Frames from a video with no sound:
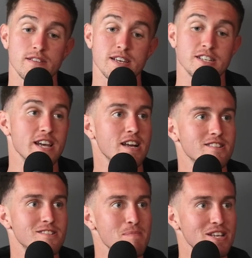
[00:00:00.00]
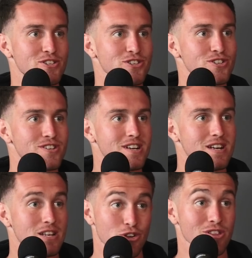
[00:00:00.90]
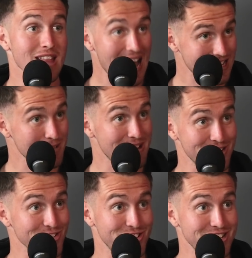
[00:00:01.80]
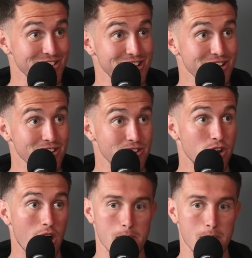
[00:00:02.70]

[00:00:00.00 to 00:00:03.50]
It's like second semester, your last semester senior year. Mm-hmm. You know mm-hmm.